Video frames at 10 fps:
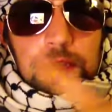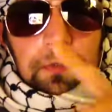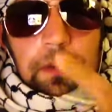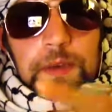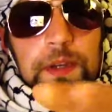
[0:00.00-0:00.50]

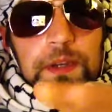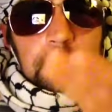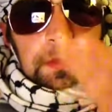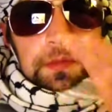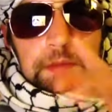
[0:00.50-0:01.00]

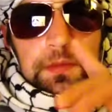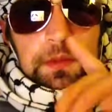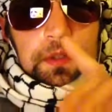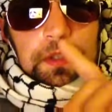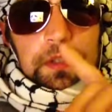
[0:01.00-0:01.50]
female
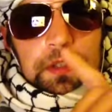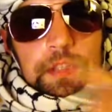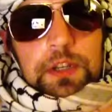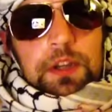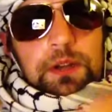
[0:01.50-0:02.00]
with the
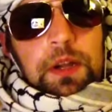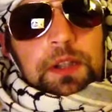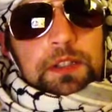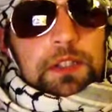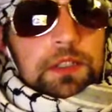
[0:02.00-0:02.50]
Chicago
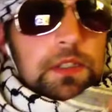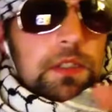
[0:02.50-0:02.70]
accent.